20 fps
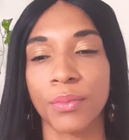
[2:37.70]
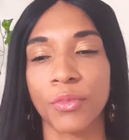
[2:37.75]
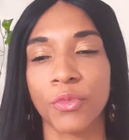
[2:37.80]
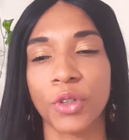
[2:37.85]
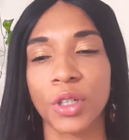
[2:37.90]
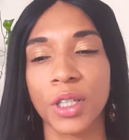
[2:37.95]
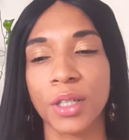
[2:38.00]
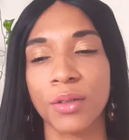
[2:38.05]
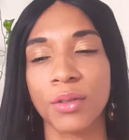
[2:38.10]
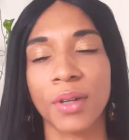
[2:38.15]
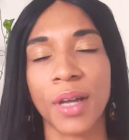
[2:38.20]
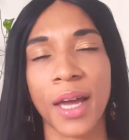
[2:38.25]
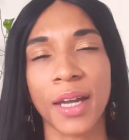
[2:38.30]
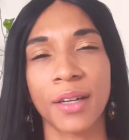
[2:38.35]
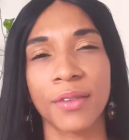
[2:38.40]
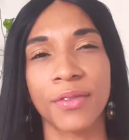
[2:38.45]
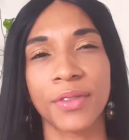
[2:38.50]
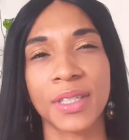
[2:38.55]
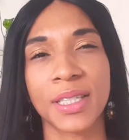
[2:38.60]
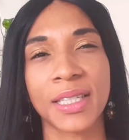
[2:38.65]
really kind
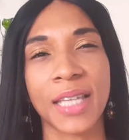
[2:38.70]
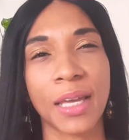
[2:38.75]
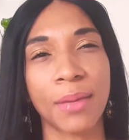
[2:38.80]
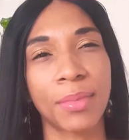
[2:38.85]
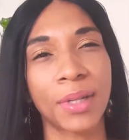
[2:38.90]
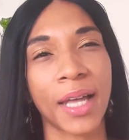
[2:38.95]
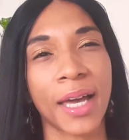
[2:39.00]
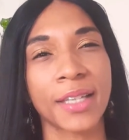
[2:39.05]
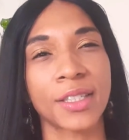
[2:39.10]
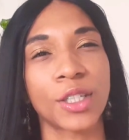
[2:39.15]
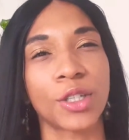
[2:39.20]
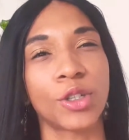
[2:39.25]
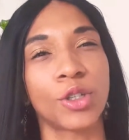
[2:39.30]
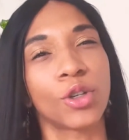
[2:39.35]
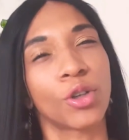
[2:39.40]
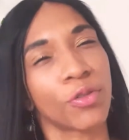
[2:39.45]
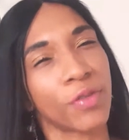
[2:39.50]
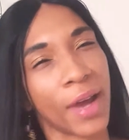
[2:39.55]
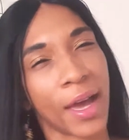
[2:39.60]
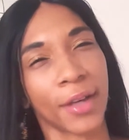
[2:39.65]
of stabilizing
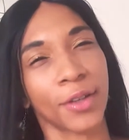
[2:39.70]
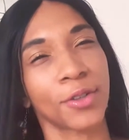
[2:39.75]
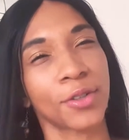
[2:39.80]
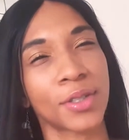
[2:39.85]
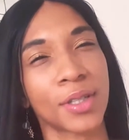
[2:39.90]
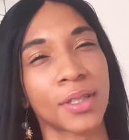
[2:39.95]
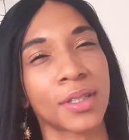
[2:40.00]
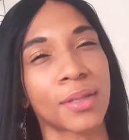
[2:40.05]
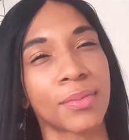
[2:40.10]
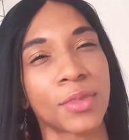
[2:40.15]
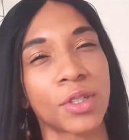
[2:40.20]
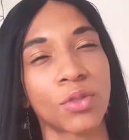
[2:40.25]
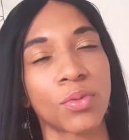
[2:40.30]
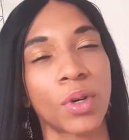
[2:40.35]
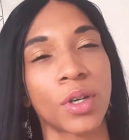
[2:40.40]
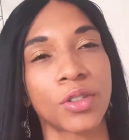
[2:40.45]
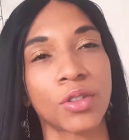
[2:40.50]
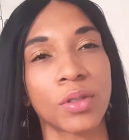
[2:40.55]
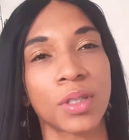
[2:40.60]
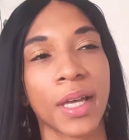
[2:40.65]
your value systems as
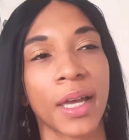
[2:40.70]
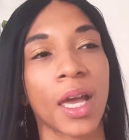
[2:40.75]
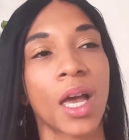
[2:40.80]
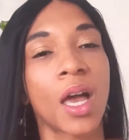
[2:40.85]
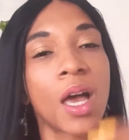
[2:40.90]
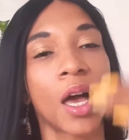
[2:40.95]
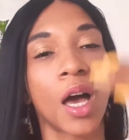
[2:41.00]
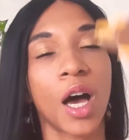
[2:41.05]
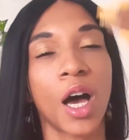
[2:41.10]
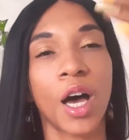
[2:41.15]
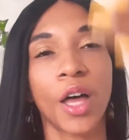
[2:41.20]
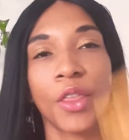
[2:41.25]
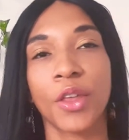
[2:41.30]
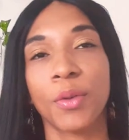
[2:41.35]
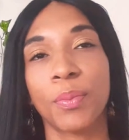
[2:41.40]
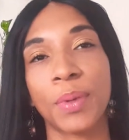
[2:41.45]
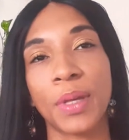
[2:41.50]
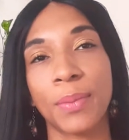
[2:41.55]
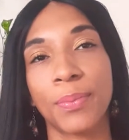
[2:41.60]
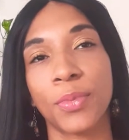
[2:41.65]
well. So it's like other
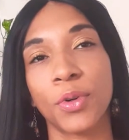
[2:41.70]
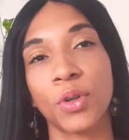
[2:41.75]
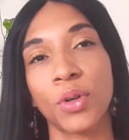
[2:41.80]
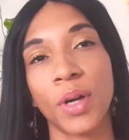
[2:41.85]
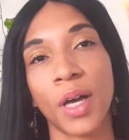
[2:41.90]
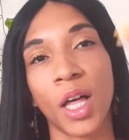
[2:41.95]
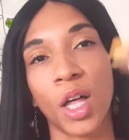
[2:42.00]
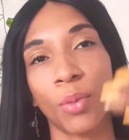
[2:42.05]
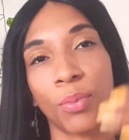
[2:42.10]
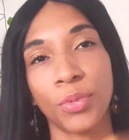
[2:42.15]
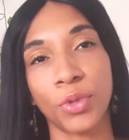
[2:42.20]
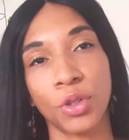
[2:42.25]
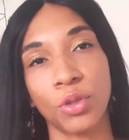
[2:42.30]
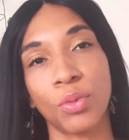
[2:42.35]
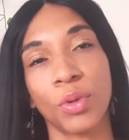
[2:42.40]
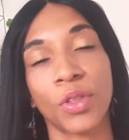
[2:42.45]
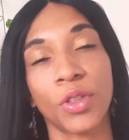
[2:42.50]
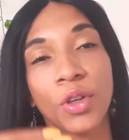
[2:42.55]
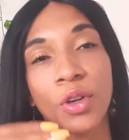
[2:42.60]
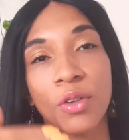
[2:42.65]
people help you
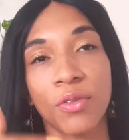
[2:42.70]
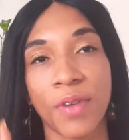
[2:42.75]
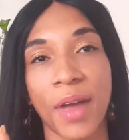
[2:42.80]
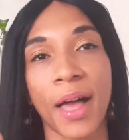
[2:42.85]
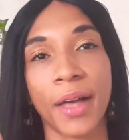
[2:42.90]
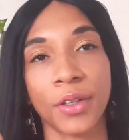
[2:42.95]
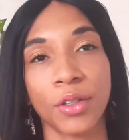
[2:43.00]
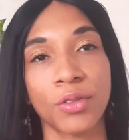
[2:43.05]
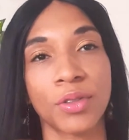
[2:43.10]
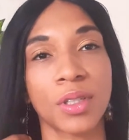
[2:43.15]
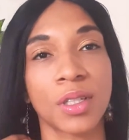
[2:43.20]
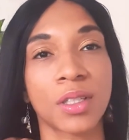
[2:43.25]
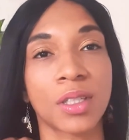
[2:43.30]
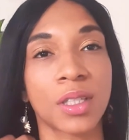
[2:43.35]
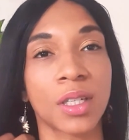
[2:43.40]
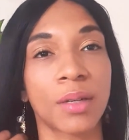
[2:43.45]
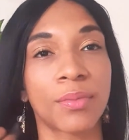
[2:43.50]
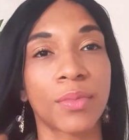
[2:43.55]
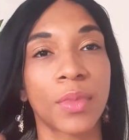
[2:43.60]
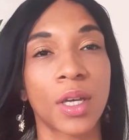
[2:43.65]
with your value
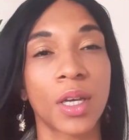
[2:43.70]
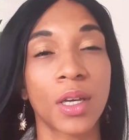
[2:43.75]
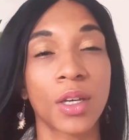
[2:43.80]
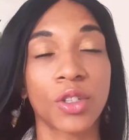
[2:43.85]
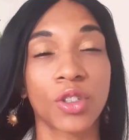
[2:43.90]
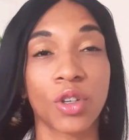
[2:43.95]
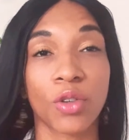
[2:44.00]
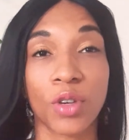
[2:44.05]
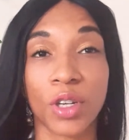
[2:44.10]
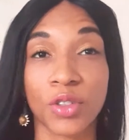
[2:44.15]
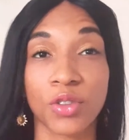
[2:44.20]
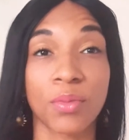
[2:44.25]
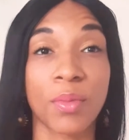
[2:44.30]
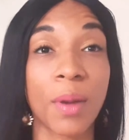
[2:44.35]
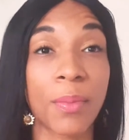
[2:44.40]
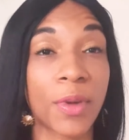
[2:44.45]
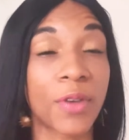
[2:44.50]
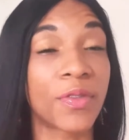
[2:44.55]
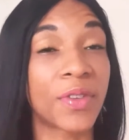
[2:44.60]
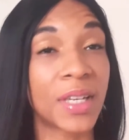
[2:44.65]
system. So, because
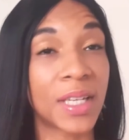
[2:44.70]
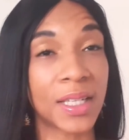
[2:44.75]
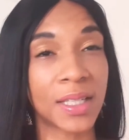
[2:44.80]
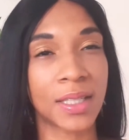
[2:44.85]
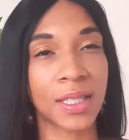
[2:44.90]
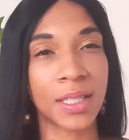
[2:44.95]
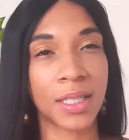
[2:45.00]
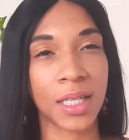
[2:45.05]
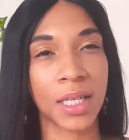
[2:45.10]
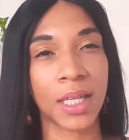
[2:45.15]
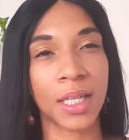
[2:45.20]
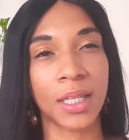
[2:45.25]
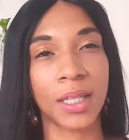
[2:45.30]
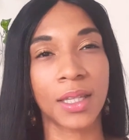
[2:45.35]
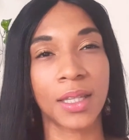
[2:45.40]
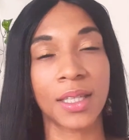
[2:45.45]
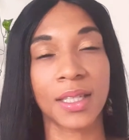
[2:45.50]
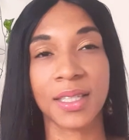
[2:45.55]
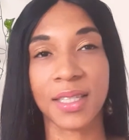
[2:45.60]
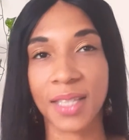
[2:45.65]
remember, Venus is in
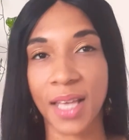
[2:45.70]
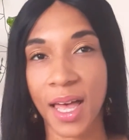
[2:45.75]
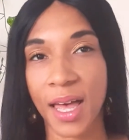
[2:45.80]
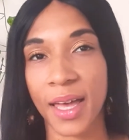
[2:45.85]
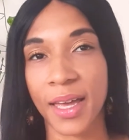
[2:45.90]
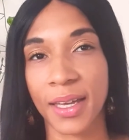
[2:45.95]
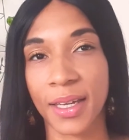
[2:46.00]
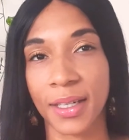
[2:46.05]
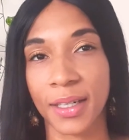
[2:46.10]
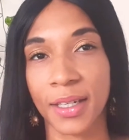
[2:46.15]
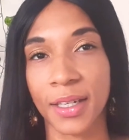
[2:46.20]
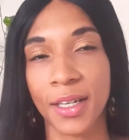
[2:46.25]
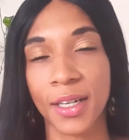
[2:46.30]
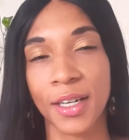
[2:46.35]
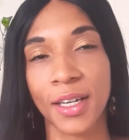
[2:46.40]
the sign